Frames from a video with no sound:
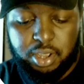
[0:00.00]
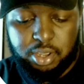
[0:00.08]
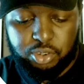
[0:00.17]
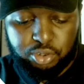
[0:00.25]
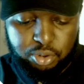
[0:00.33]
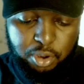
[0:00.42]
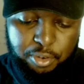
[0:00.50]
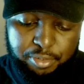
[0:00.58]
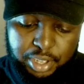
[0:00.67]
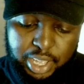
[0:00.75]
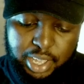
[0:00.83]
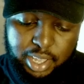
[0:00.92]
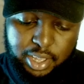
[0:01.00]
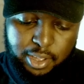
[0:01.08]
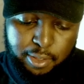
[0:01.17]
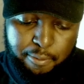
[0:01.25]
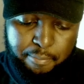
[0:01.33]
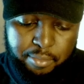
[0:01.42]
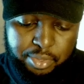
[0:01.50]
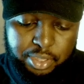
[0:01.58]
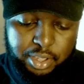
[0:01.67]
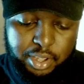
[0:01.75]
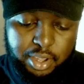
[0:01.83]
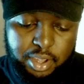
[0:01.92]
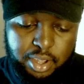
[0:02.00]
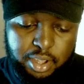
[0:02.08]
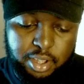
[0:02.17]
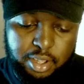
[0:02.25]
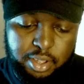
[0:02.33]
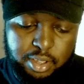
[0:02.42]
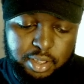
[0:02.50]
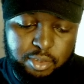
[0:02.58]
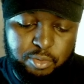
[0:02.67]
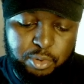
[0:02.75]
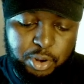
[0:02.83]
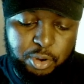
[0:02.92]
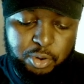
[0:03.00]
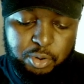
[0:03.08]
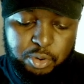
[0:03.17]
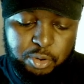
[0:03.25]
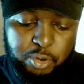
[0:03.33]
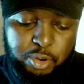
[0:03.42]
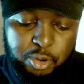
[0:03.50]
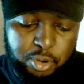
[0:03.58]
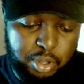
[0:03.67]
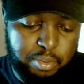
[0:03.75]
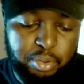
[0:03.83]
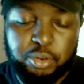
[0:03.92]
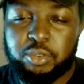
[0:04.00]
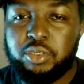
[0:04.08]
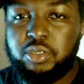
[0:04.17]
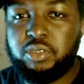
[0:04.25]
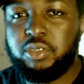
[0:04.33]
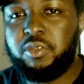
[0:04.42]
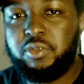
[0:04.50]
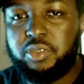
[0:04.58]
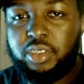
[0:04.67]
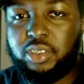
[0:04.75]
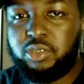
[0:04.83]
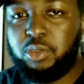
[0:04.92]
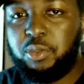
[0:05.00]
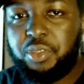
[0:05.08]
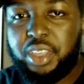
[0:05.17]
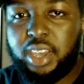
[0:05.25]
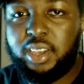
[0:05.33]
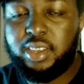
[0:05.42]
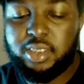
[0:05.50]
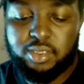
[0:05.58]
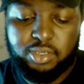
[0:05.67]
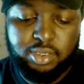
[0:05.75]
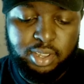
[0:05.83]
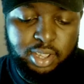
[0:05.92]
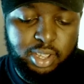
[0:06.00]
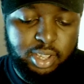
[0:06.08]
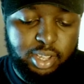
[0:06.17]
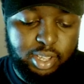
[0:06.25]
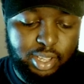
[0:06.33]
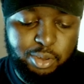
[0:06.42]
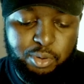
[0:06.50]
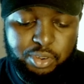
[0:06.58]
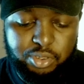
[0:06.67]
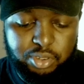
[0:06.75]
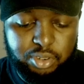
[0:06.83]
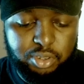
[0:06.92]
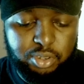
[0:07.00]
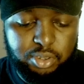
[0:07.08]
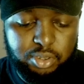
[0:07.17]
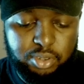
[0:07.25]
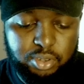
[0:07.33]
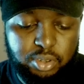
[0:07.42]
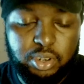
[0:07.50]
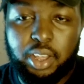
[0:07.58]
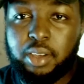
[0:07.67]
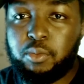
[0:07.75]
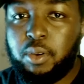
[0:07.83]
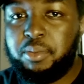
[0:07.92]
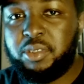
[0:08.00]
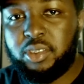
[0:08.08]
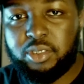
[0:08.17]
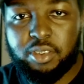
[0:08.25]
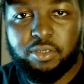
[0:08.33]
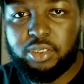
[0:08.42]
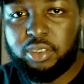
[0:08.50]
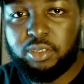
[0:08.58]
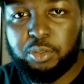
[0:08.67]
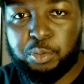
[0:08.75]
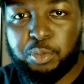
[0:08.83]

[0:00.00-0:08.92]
So over here, the real importance of this whole thing is he wants to do like website services for